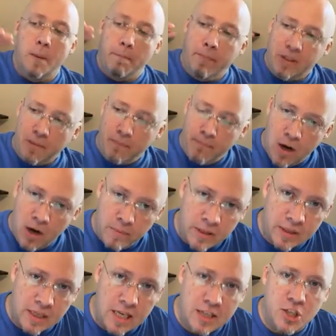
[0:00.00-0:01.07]
But the
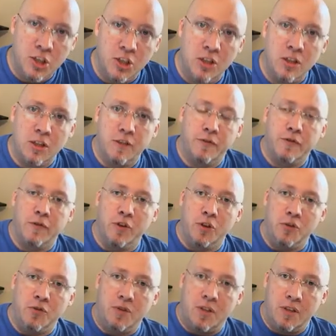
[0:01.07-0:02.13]
moment they took the
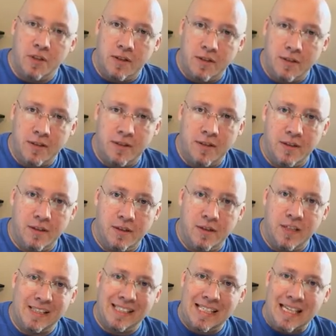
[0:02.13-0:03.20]
fruit,
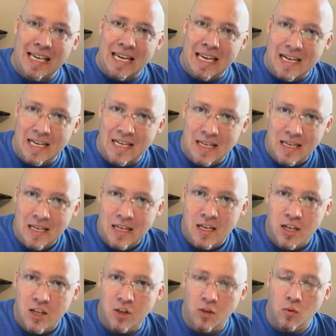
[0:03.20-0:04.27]
the seed,
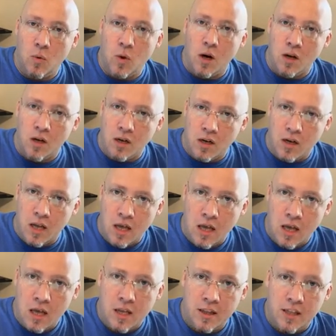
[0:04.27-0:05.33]
the word,
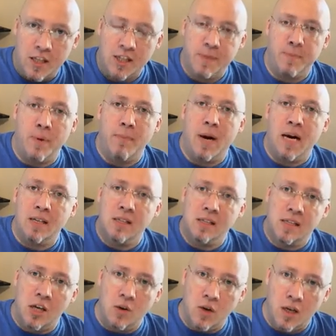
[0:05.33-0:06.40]
the
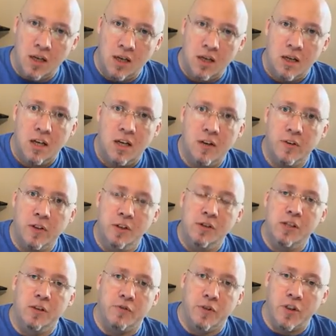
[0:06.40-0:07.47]
spermatozoa of
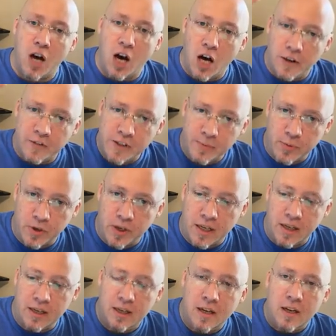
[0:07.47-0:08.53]
Lucifer, the
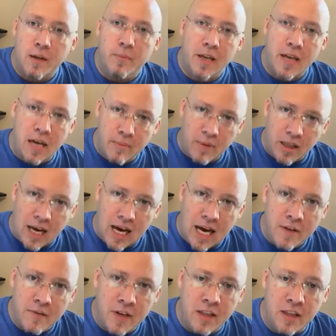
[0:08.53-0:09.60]
offspring, became
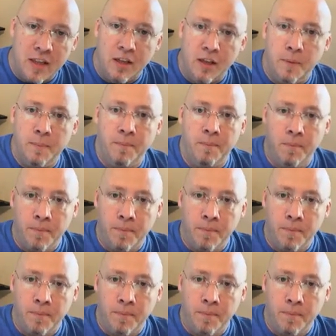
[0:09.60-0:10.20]
alive in them,